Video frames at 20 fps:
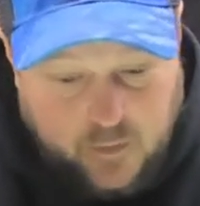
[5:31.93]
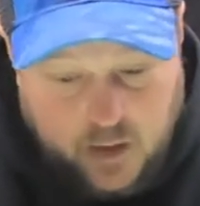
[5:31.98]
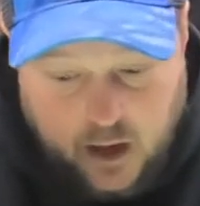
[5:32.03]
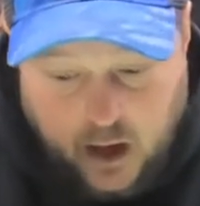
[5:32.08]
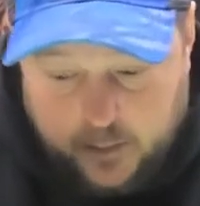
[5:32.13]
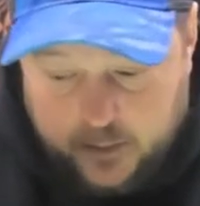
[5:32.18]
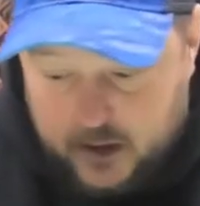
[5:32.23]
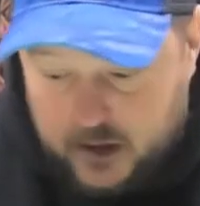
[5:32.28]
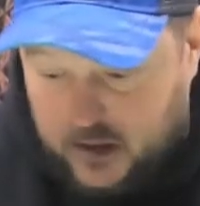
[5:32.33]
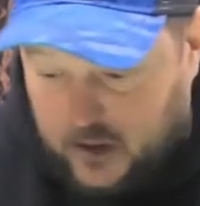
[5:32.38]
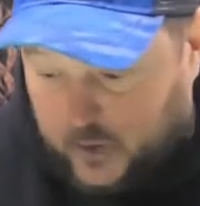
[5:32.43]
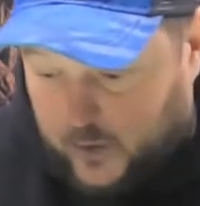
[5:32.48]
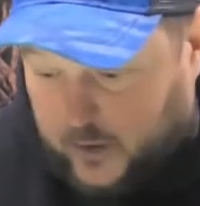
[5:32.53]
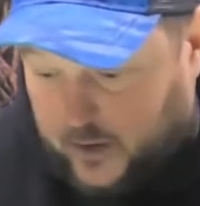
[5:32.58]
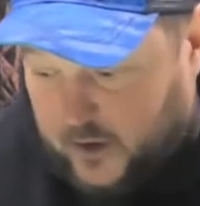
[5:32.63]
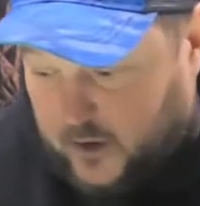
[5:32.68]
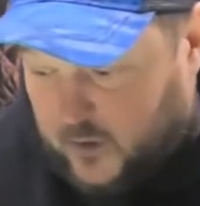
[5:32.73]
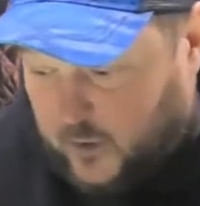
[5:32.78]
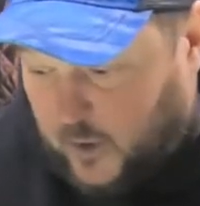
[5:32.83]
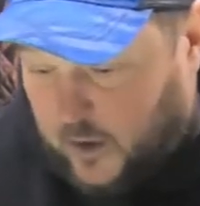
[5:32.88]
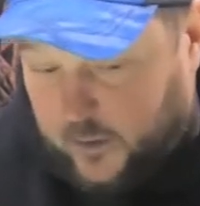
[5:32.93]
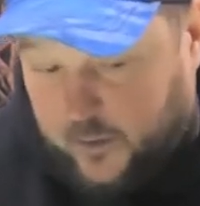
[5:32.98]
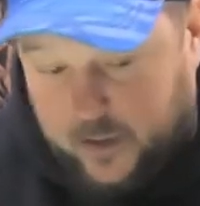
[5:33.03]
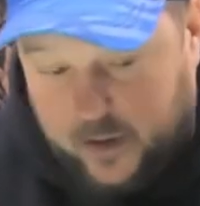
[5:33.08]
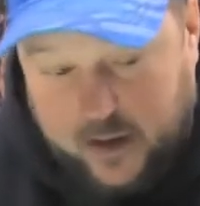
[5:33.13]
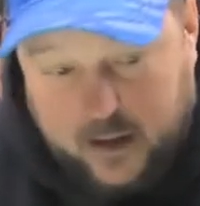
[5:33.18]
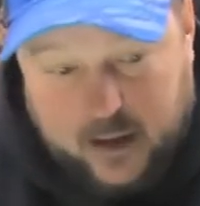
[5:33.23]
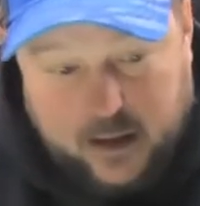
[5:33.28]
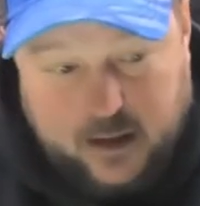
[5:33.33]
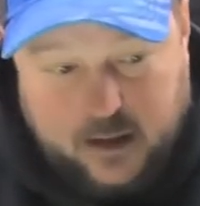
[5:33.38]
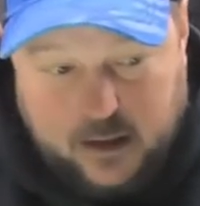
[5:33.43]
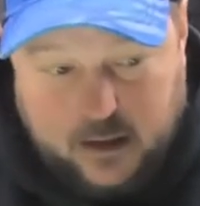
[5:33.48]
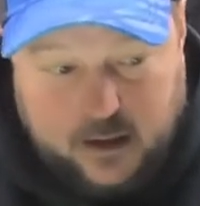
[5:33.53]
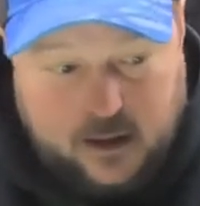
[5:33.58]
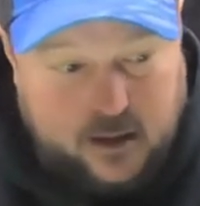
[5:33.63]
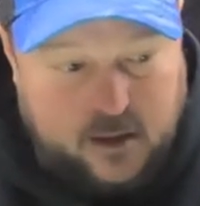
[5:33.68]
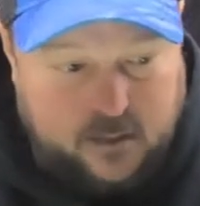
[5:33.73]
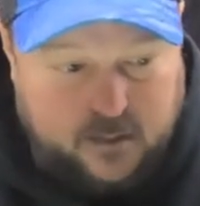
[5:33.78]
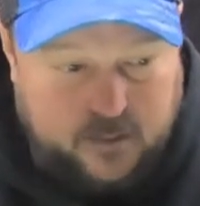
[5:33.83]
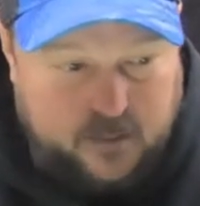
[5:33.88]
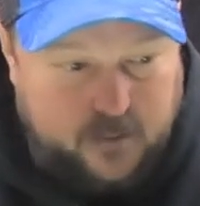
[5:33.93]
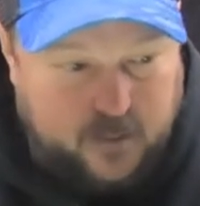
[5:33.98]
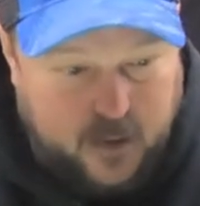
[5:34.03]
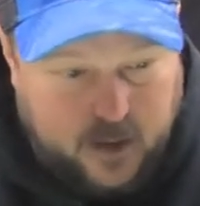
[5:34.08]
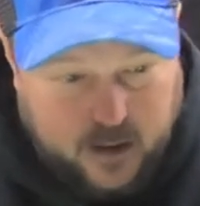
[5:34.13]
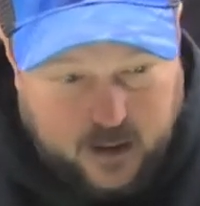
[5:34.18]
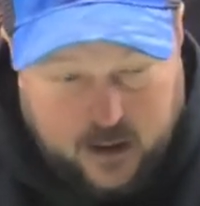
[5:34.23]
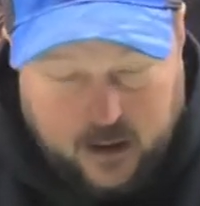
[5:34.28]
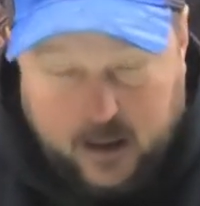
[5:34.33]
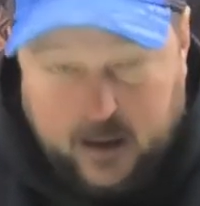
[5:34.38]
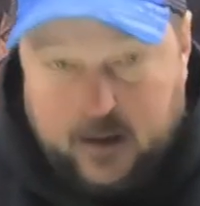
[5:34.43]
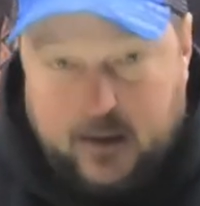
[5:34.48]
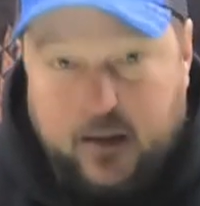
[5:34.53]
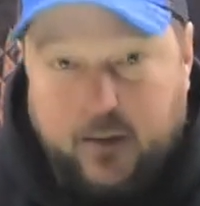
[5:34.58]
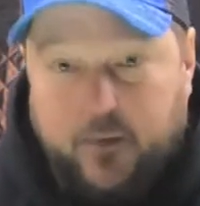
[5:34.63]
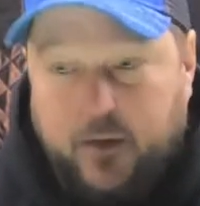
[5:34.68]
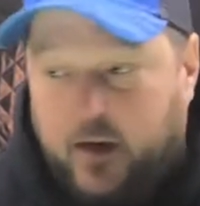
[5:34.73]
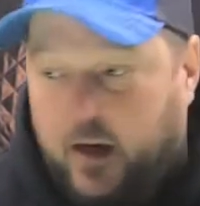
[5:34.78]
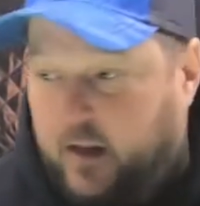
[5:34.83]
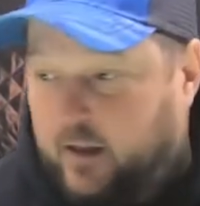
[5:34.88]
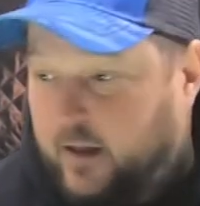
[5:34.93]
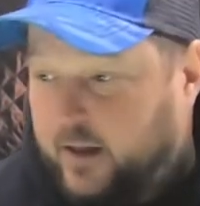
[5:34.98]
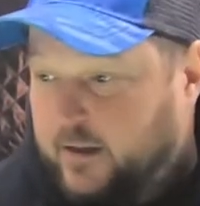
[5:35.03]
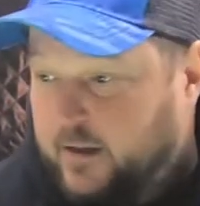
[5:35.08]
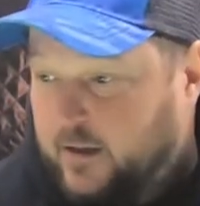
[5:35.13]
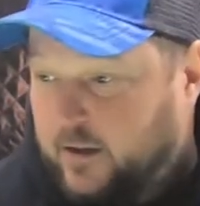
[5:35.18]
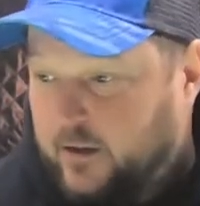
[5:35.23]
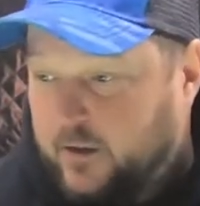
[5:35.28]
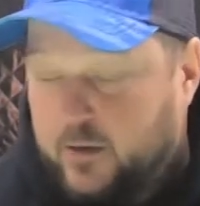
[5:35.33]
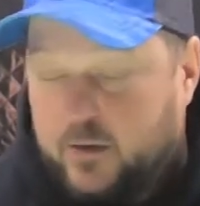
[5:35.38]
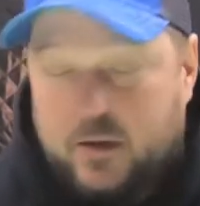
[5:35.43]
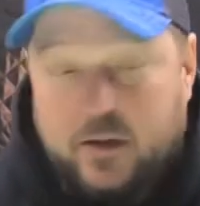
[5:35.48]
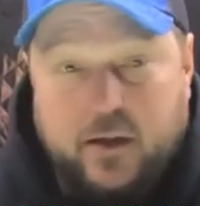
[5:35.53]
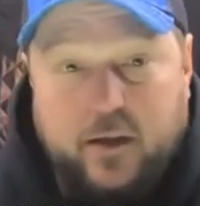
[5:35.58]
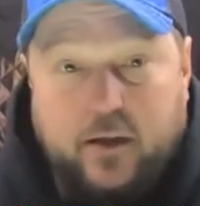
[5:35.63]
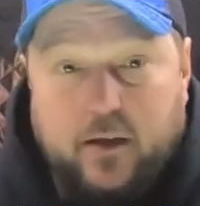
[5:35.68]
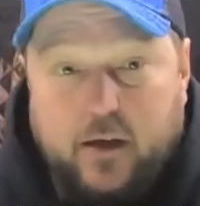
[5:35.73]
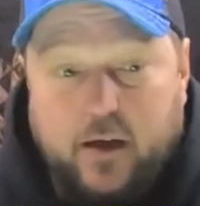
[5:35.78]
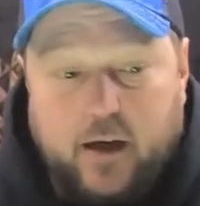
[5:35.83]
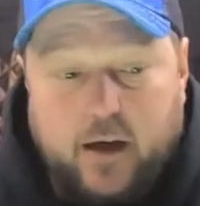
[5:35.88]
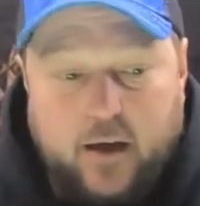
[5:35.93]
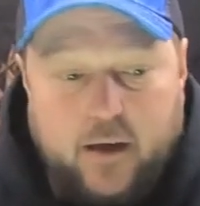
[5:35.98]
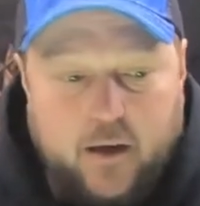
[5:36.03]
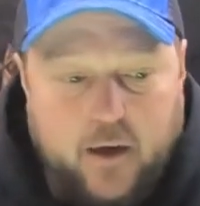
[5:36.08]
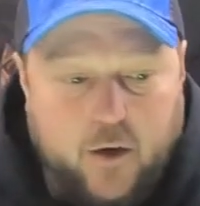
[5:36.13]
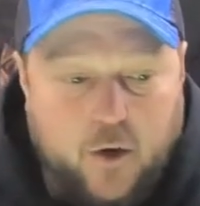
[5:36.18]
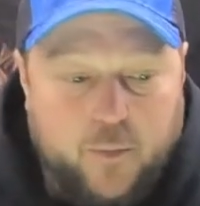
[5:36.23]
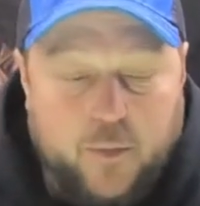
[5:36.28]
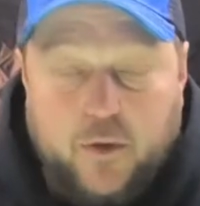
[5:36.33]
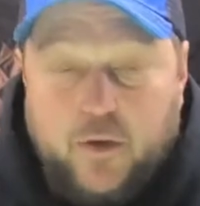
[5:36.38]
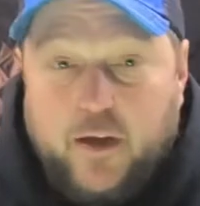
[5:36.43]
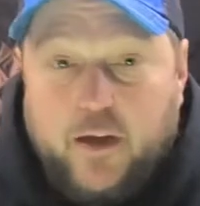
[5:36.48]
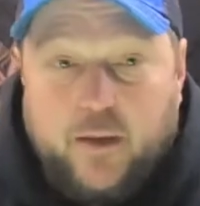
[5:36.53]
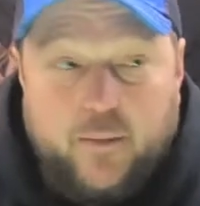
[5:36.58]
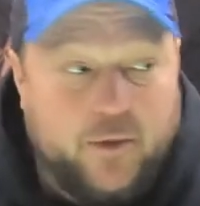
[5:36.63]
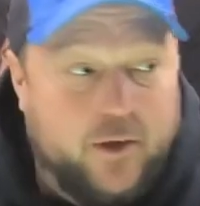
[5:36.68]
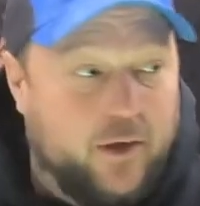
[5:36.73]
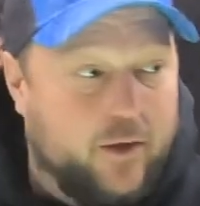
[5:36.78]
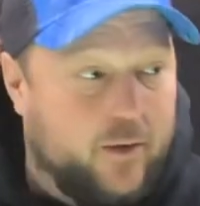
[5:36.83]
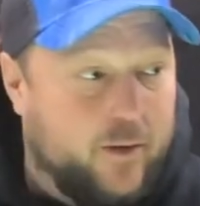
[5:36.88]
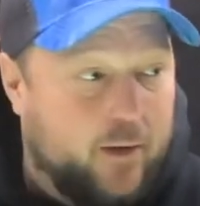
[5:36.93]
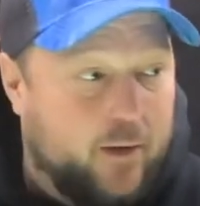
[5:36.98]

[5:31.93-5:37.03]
I'm just doing this one because it's something I like to use, and I hope you like them too.